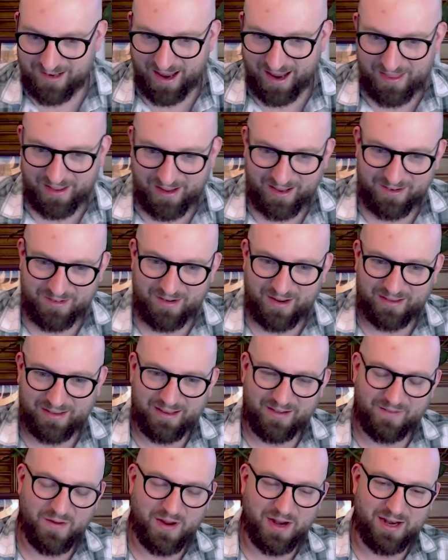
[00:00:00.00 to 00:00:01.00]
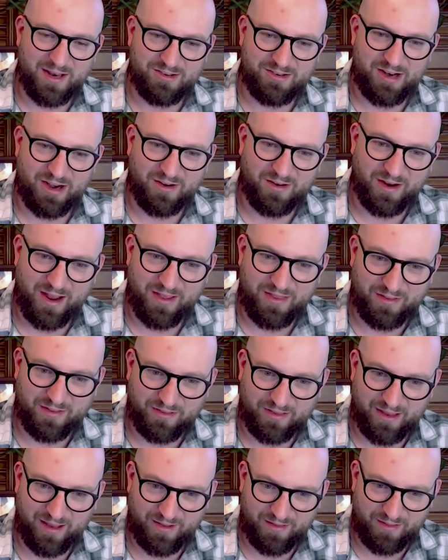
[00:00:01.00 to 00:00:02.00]
I think is what is generally, I think,
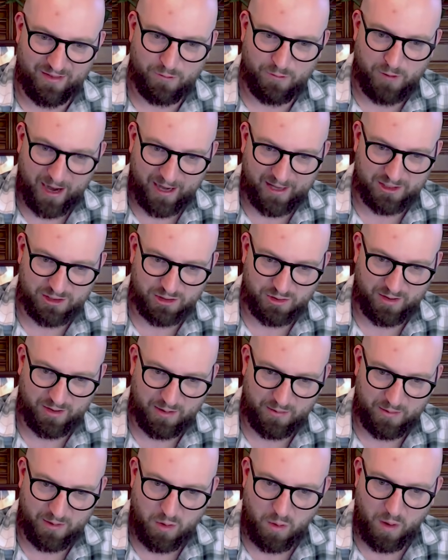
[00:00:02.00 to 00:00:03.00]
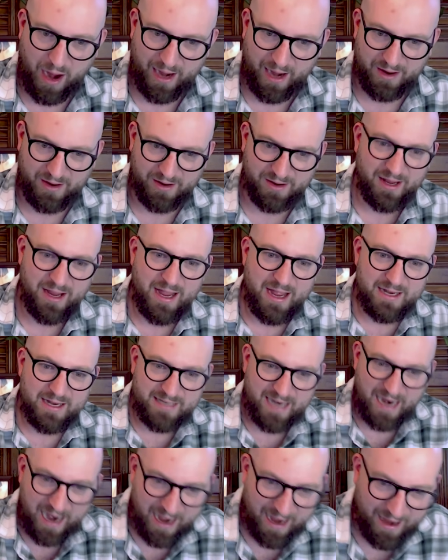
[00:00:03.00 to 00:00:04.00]
the regulatory required
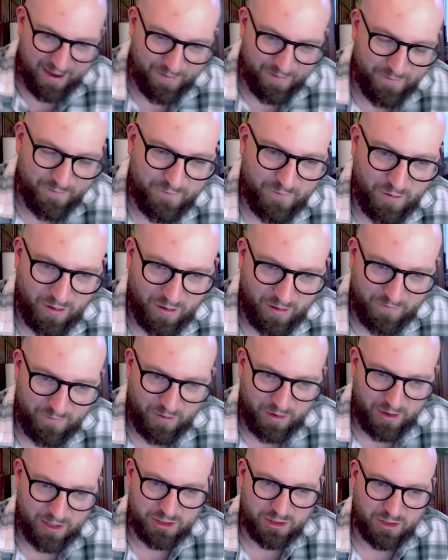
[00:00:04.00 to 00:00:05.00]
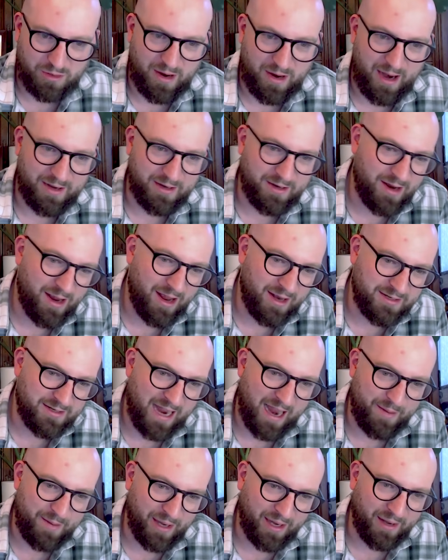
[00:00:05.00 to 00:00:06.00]
time for control rod
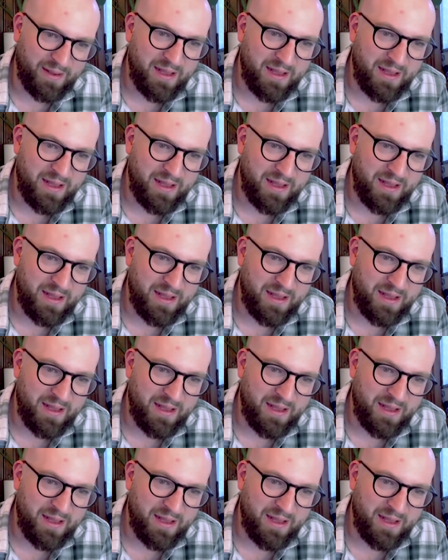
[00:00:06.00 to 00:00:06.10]
timing.